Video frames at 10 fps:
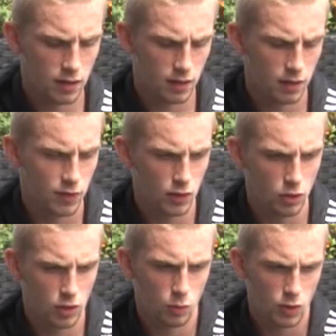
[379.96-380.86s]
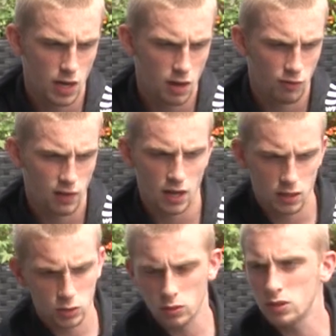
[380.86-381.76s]
think if you look at what, how
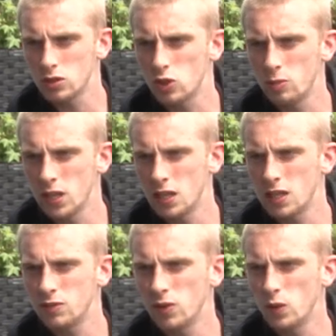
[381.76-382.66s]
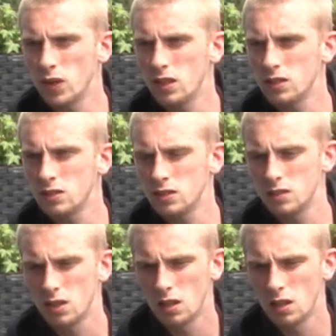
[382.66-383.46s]
far Swansea's come in the last few years and